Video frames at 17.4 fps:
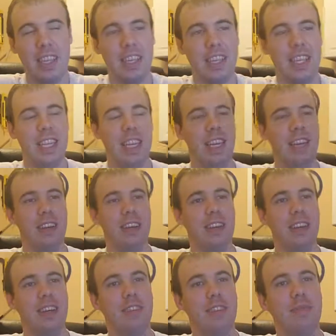Yeah,
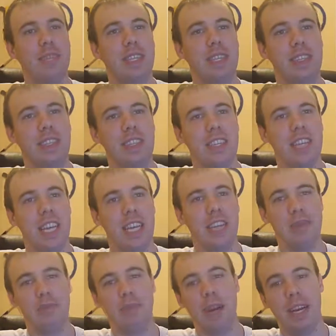um, it's the
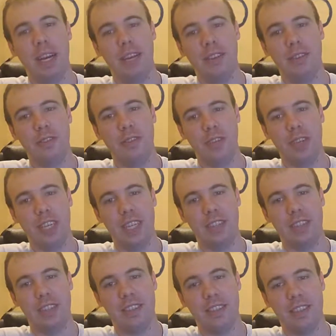Etch Bio
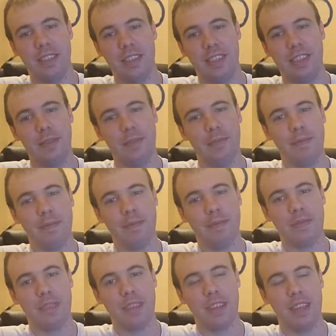trace system,
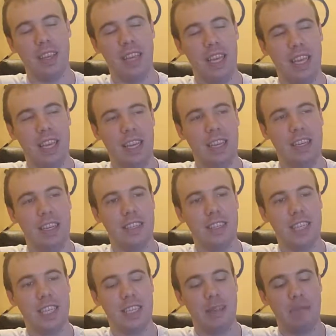
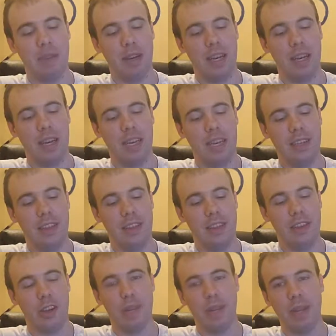and it's by
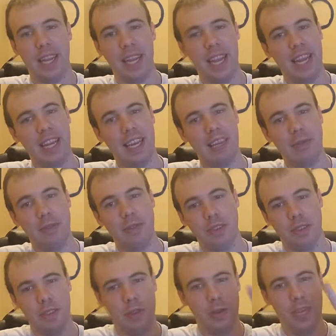Thermocan
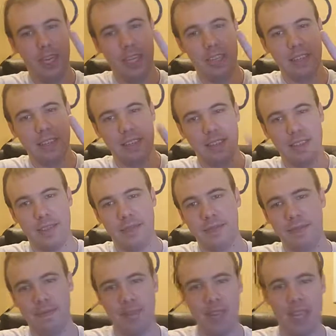with two N's.
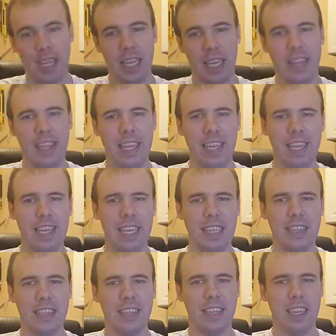And I think
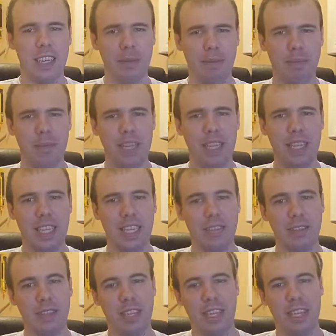that's the company
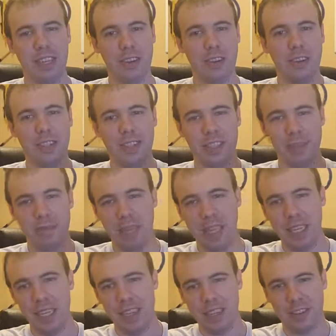that's getting all this
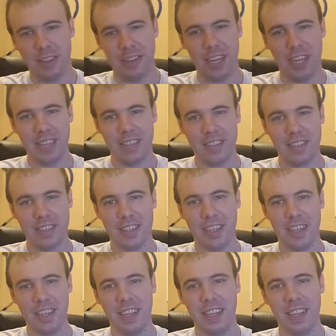media craze
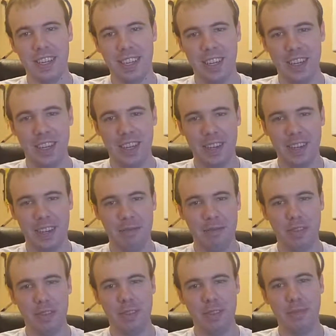um,
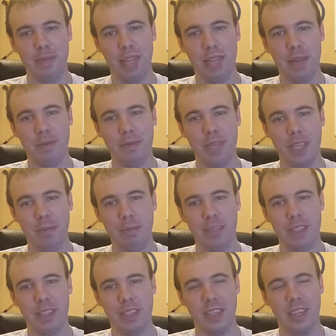from MJ
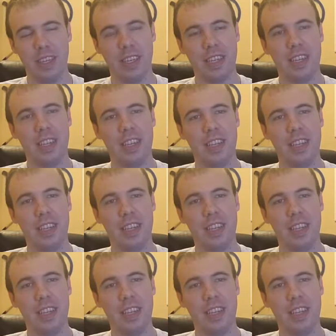BizCon.